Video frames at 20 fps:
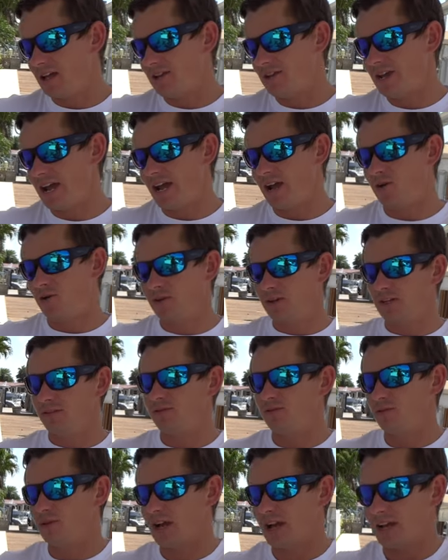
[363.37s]
Now,
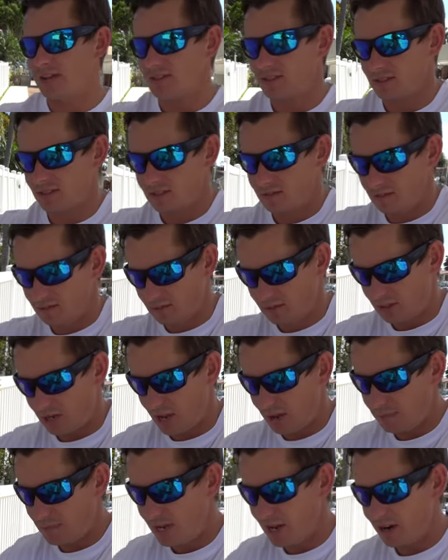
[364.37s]
if you guys
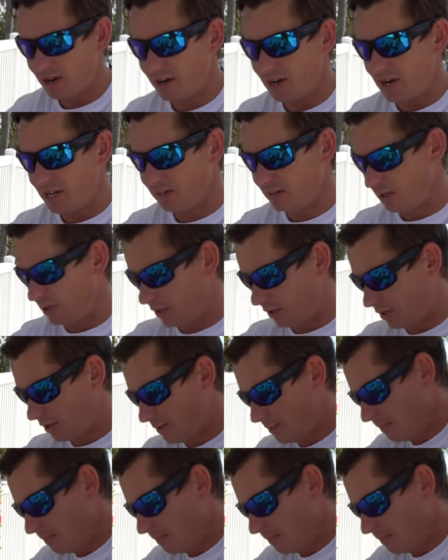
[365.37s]
come here and look,